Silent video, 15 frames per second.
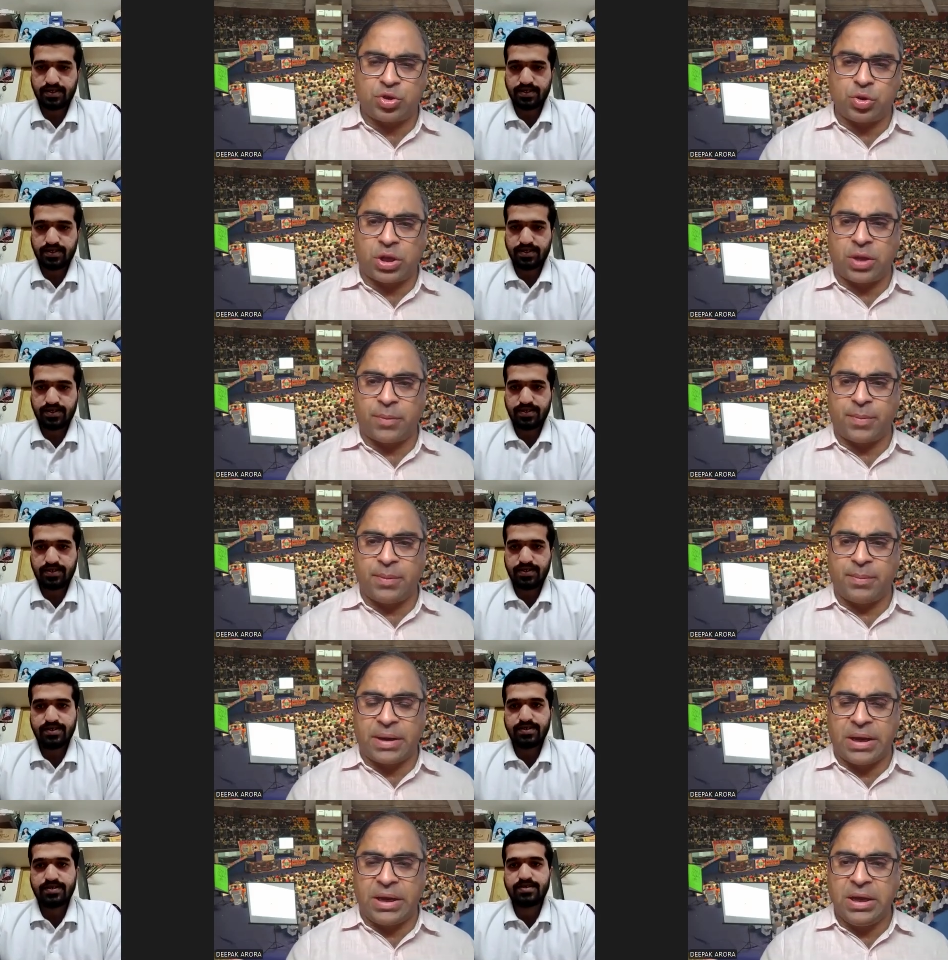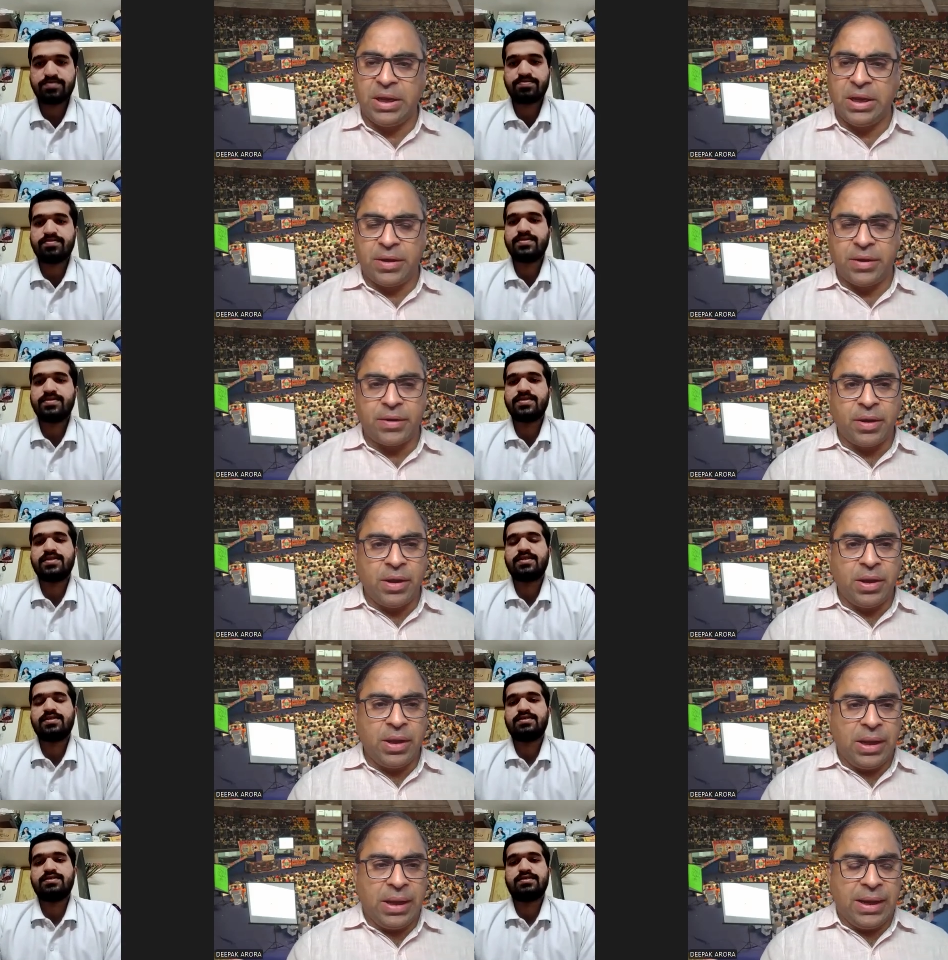Speaker 1: should keep in mind.
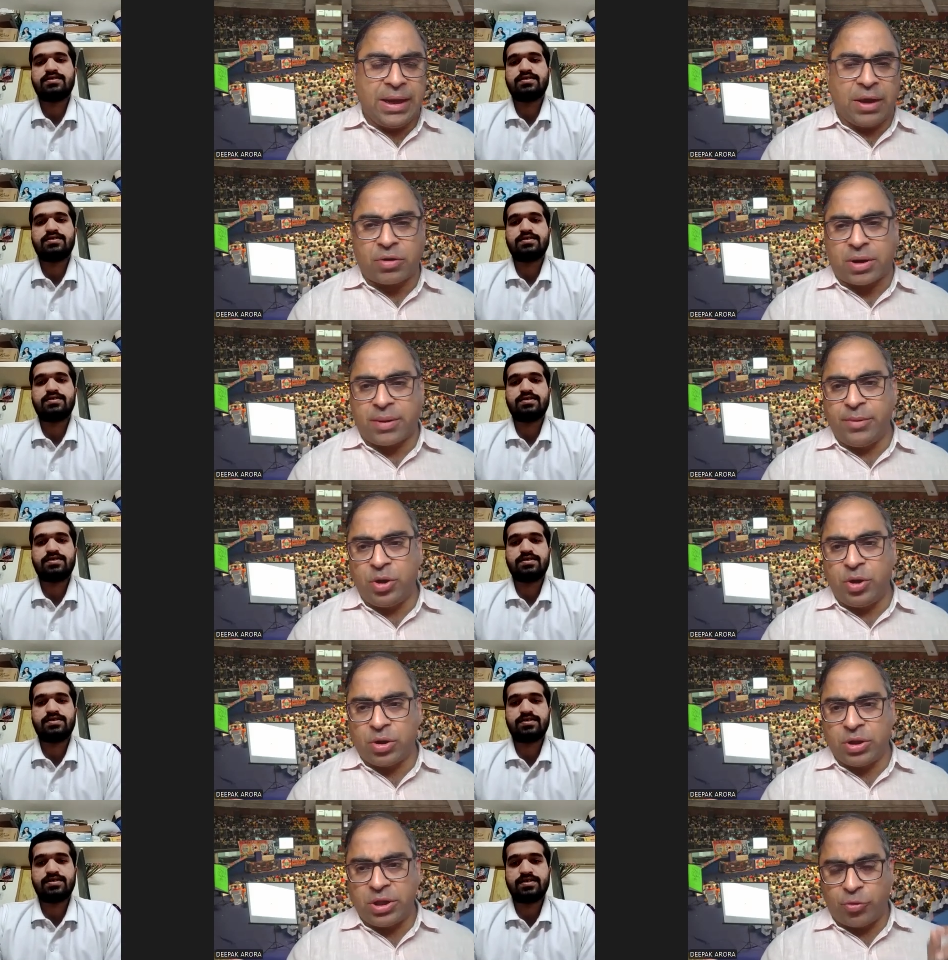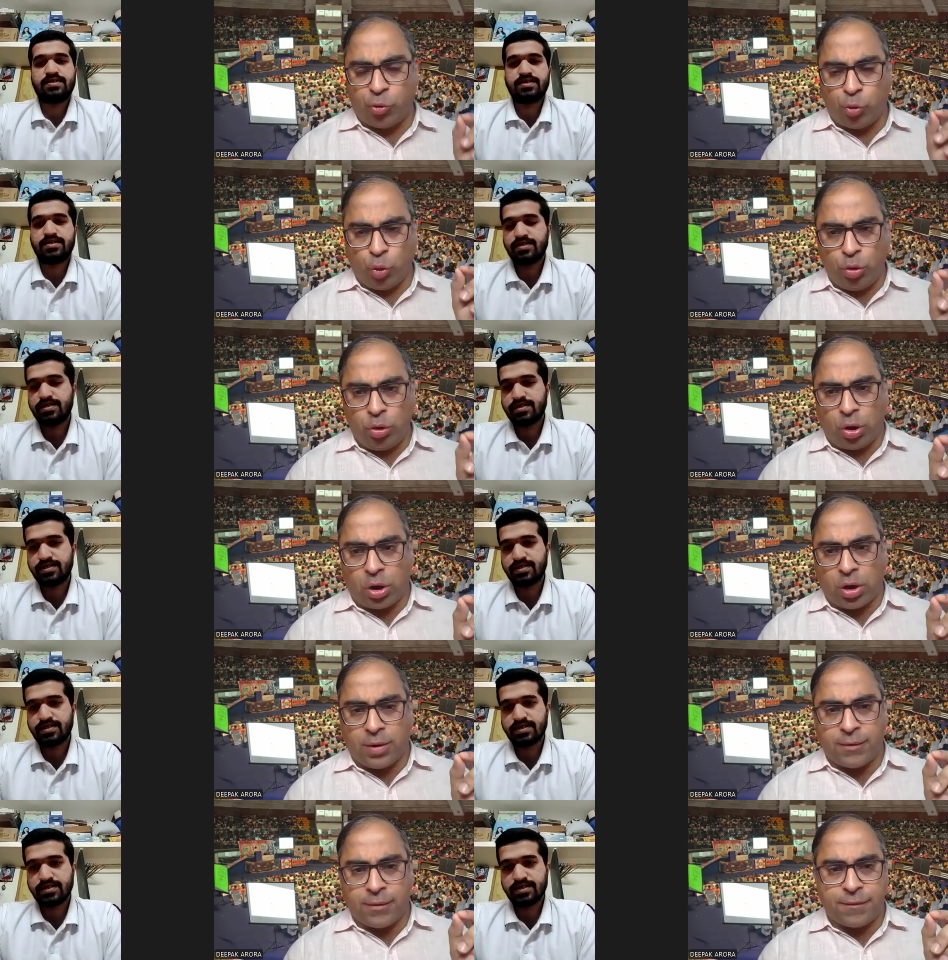Now coming on the rule
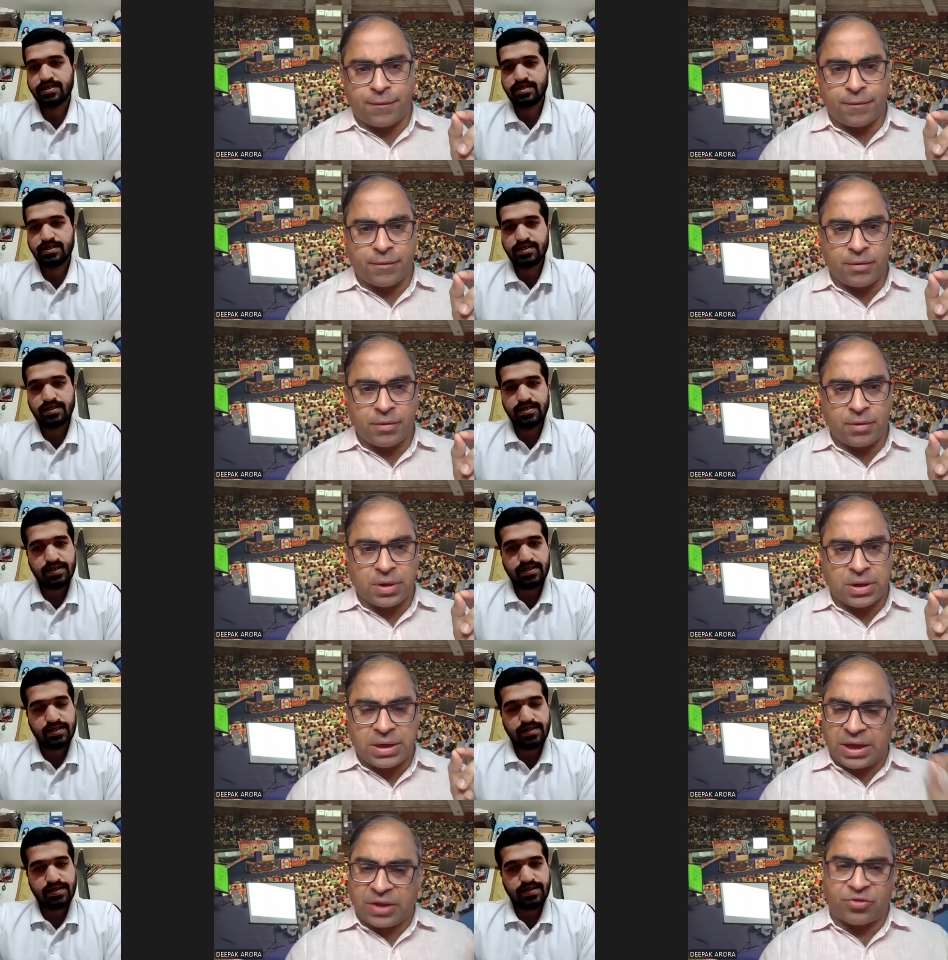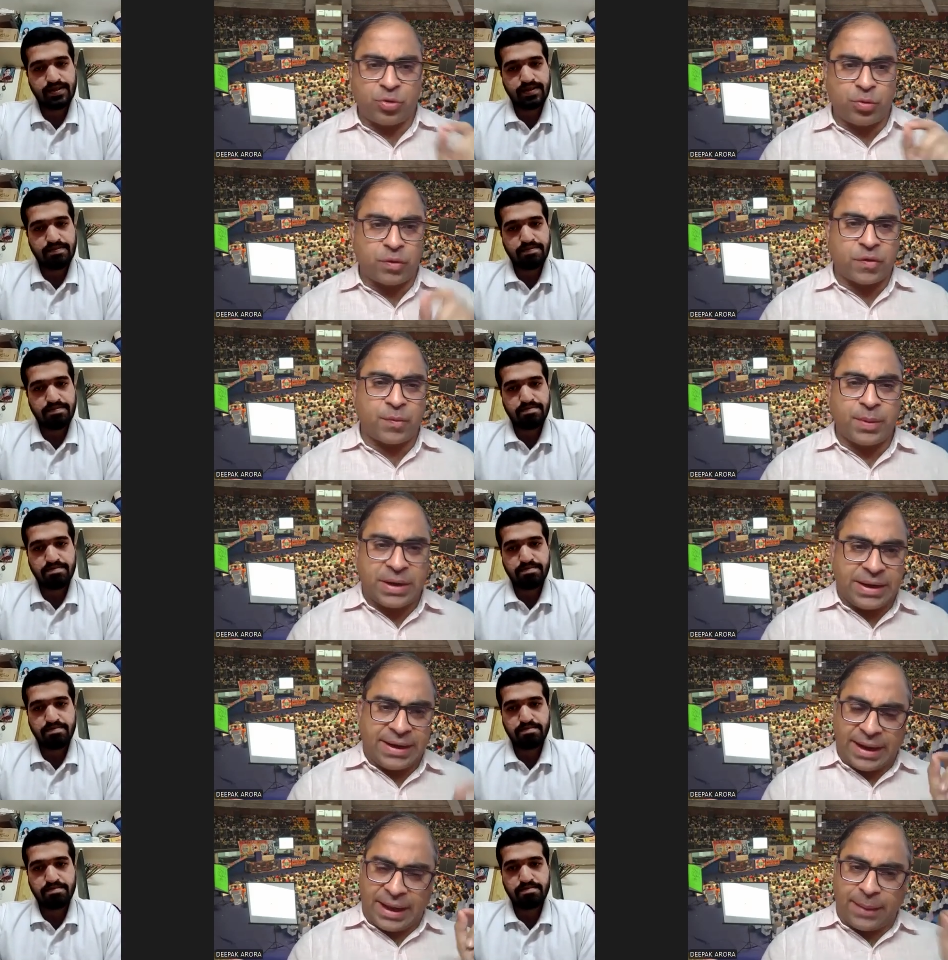of class notes,
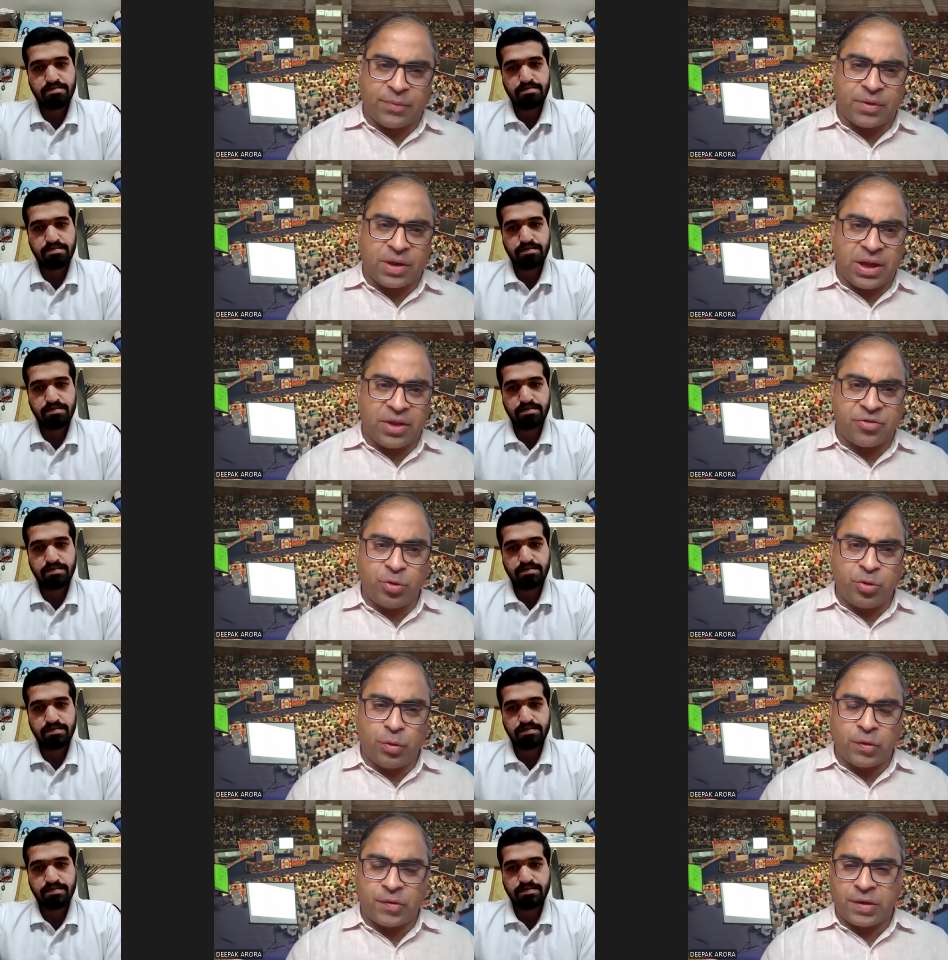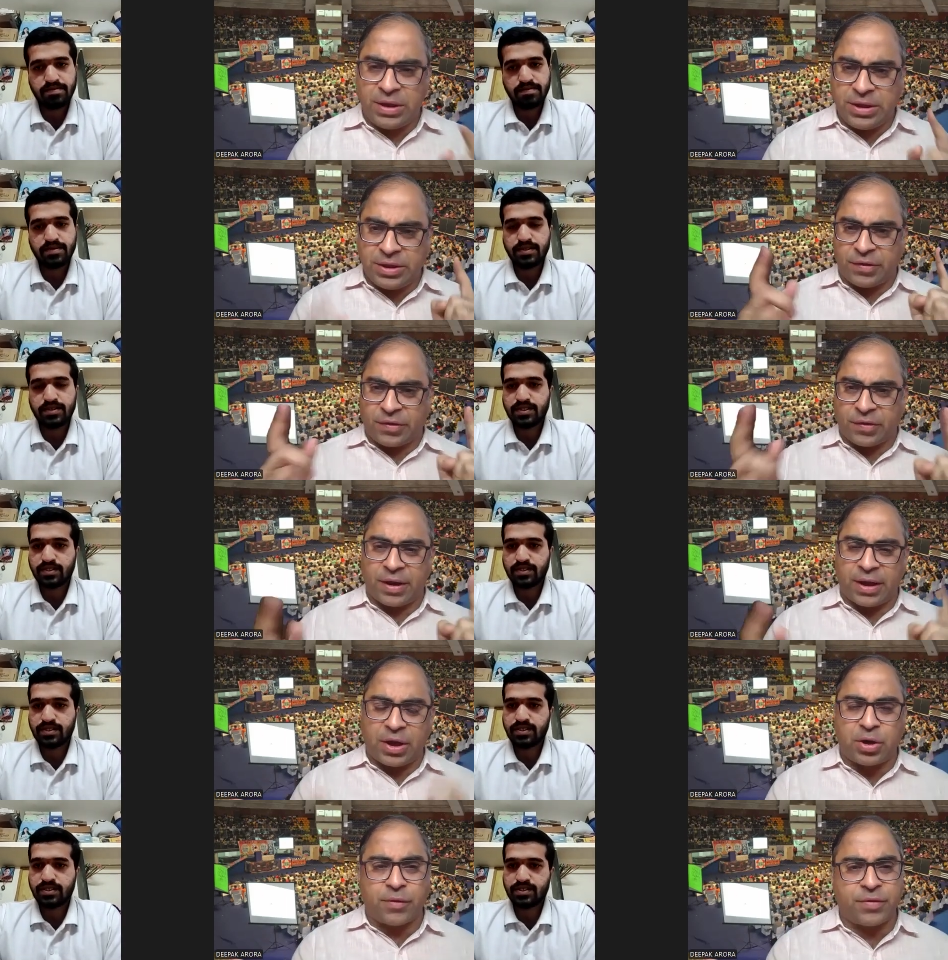beta. DAMS class notes in this
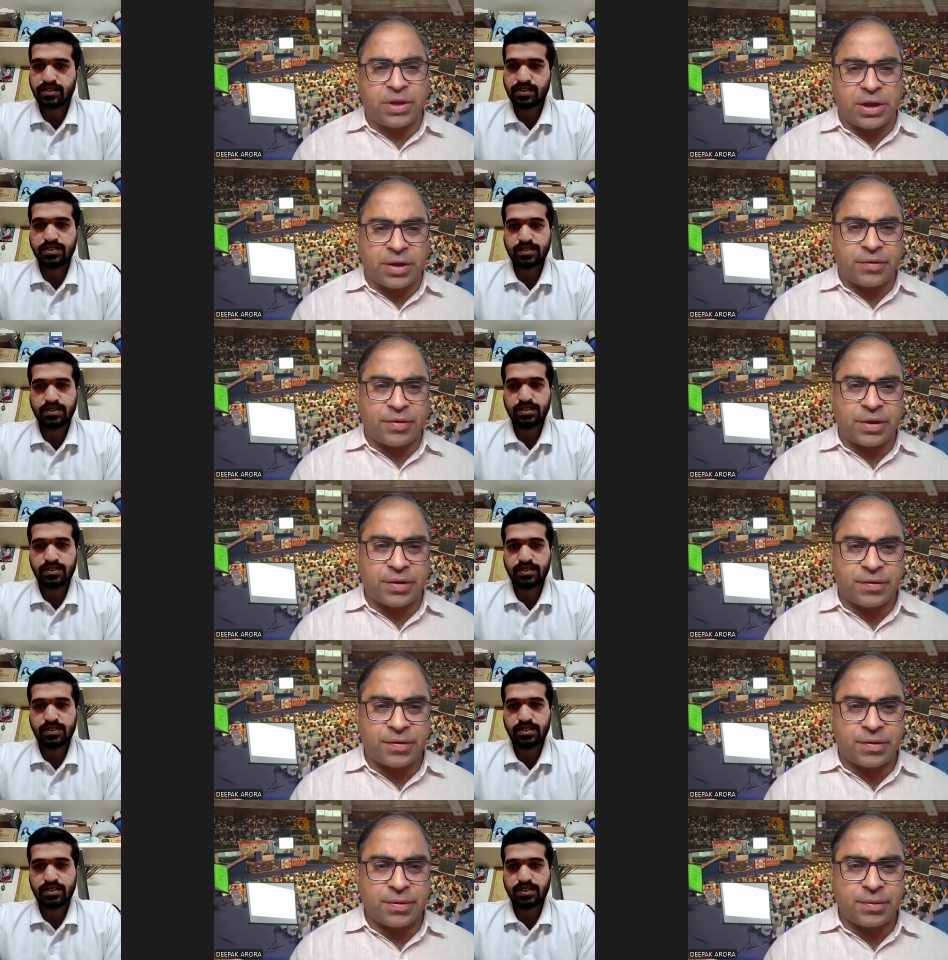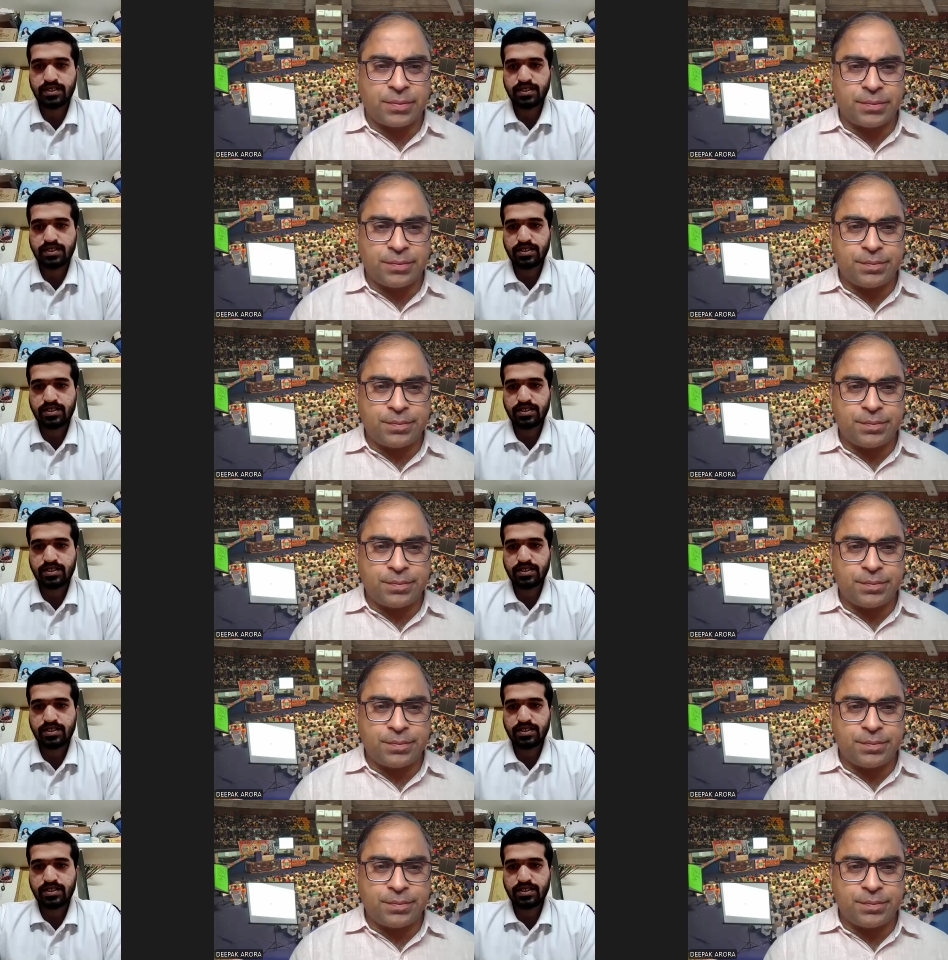rank of 36.